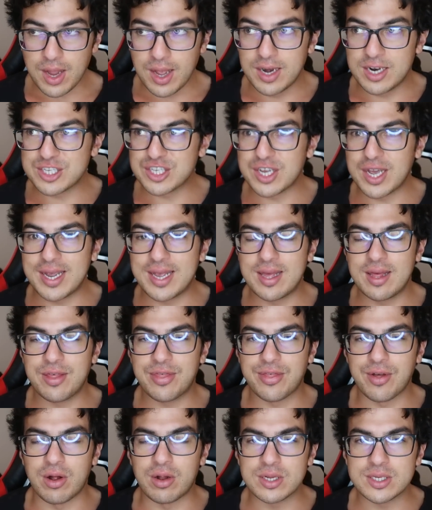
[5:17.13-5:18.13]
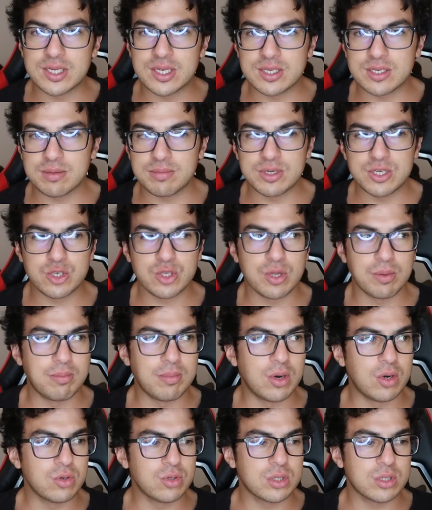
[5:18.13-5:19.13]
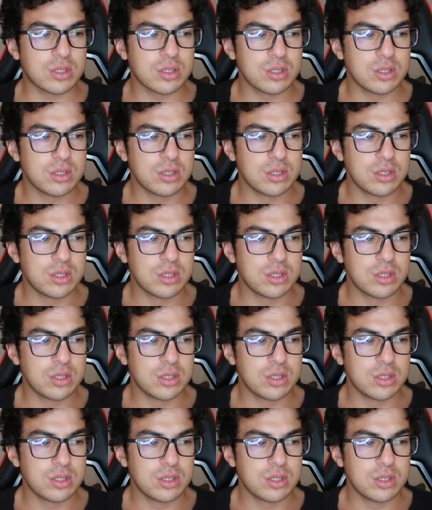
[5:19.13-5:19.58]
And it's like Catholicism is the most,